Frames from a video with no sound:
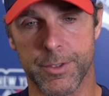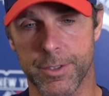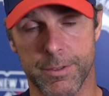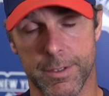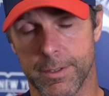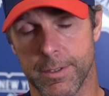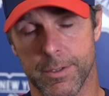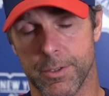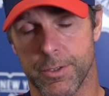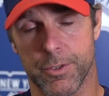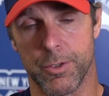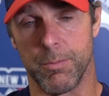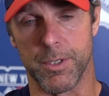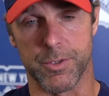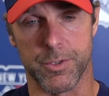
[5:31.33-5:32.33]
It's just, there's
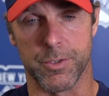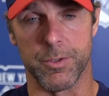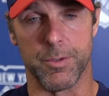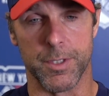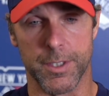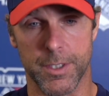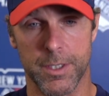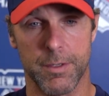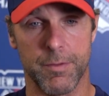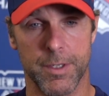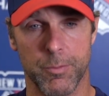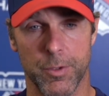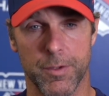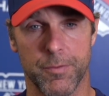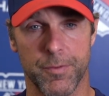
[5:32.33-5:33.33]
just so much to it, and you're
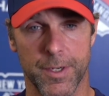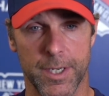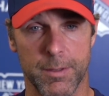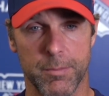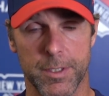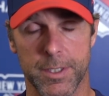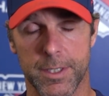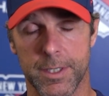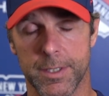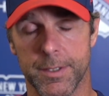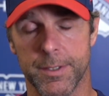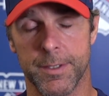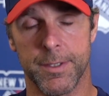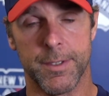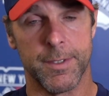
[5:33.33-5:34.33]
living with a family,
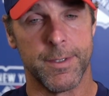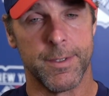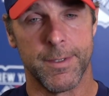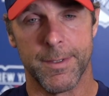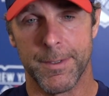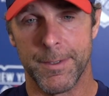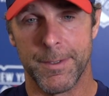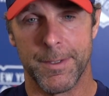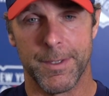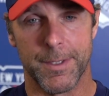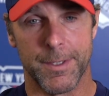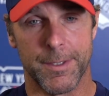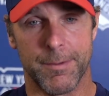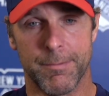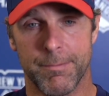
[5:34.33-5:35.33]
and
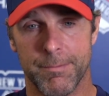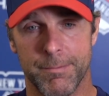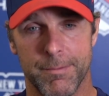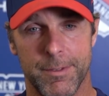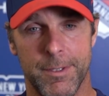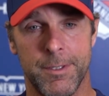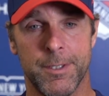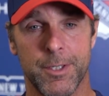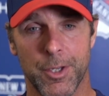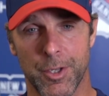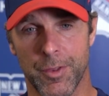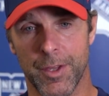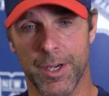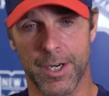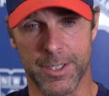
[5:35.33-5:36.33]
you know,
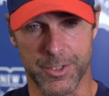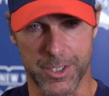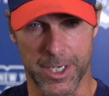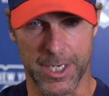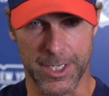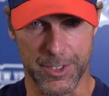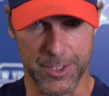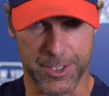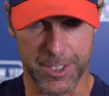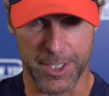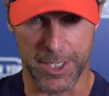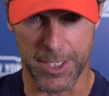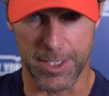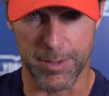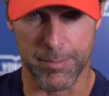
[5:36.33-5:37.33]
you're the youngest guy on your
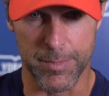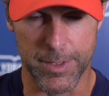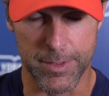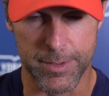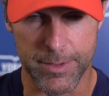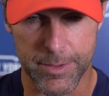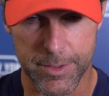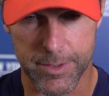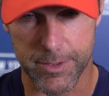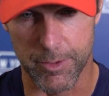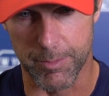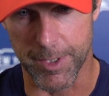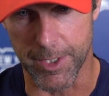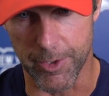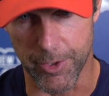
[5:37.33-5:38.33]
team, and there's just
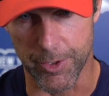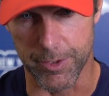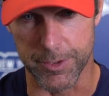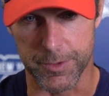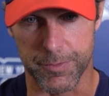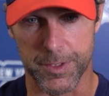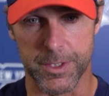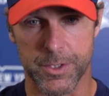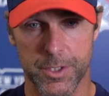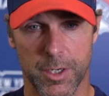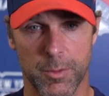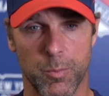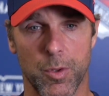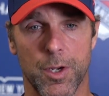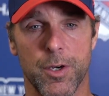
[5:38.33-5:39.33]
so many hurdles for these
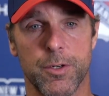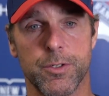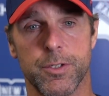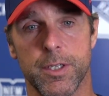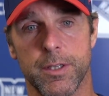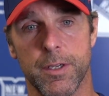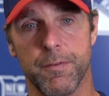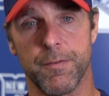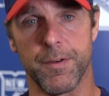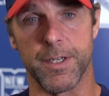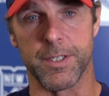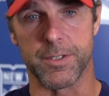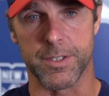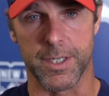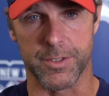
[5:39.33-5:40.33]
young players that they
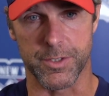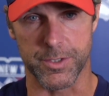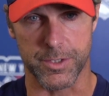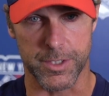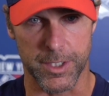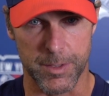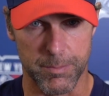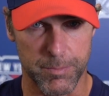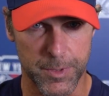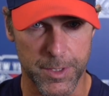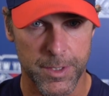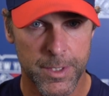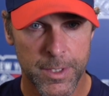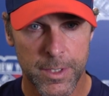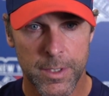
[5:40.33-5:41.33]
face, not just him,
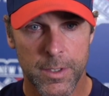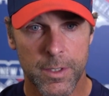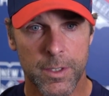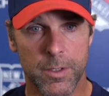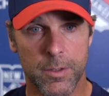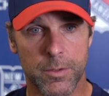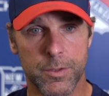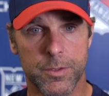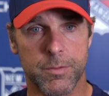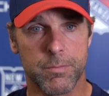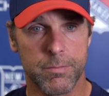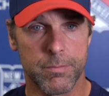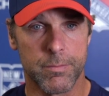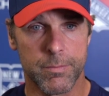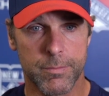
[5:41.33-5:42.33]
but you know,
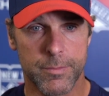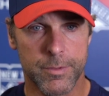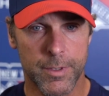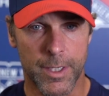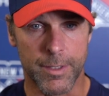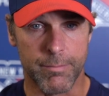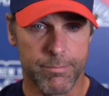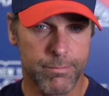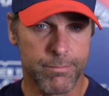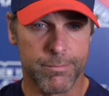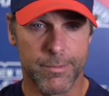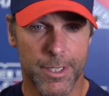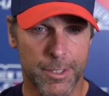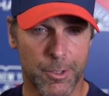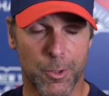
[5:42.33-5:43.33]
it's
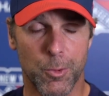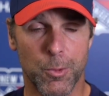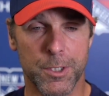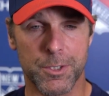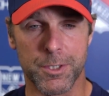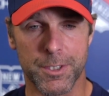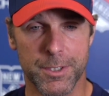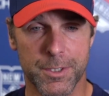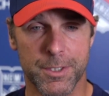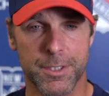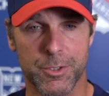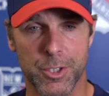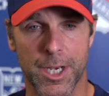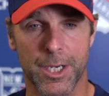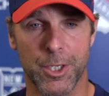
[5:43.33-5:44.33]
not a coincidence
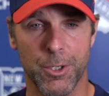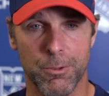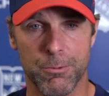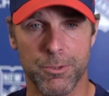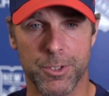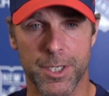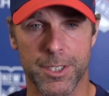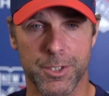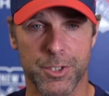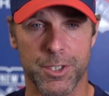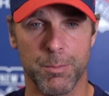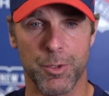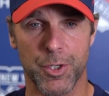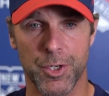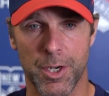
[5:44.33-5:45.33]
that Jack Hughes had
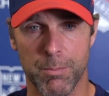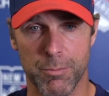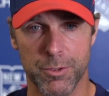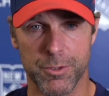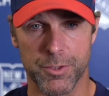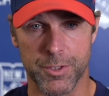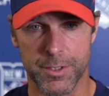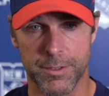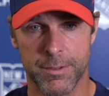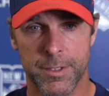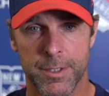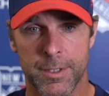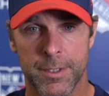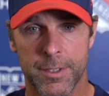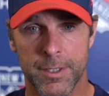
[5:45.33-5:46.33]
similar numbers and
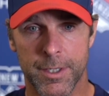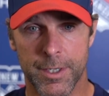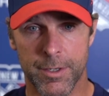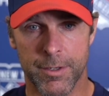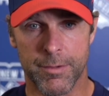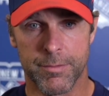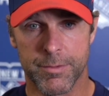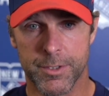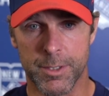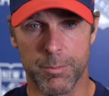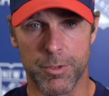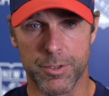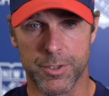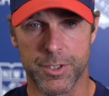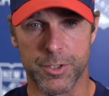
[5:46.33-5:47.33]
you hear
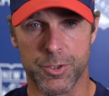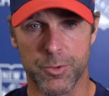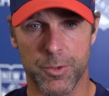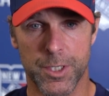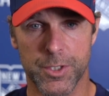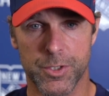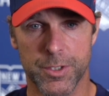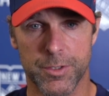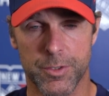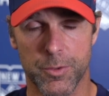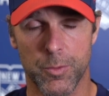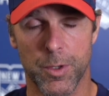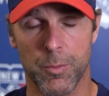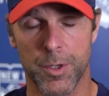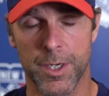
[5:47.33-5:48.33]
similar situation
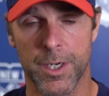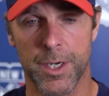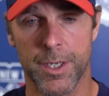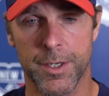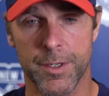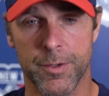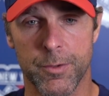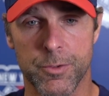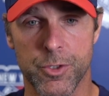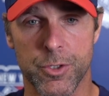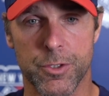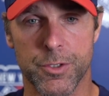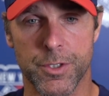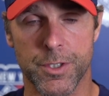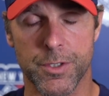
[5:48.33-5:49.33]
to what went on in New
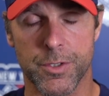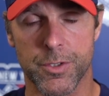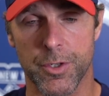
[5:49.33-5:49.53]
Jersey.